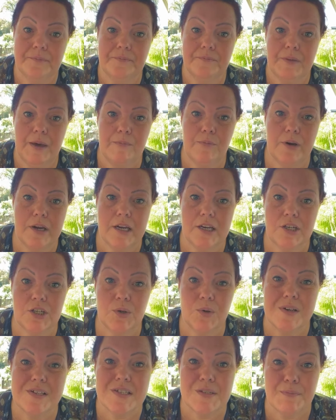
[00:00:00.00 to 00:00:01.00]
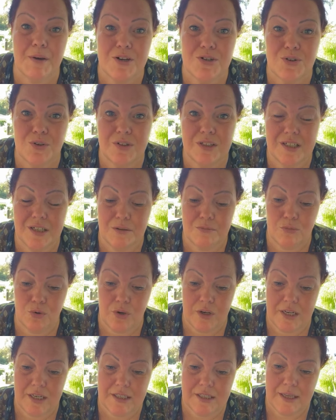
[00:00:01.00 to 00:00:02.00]
Maybe we can do a special little
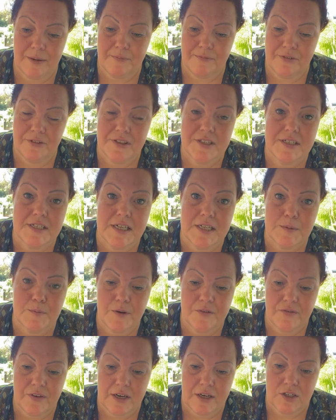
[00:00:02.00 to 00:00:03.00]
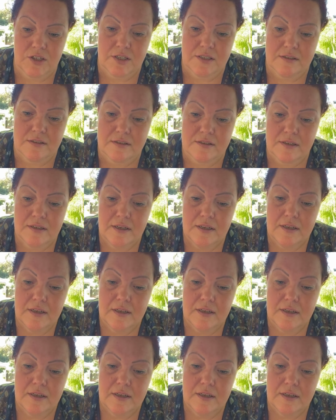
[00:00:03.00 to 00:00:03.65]
morning club for the six perfections.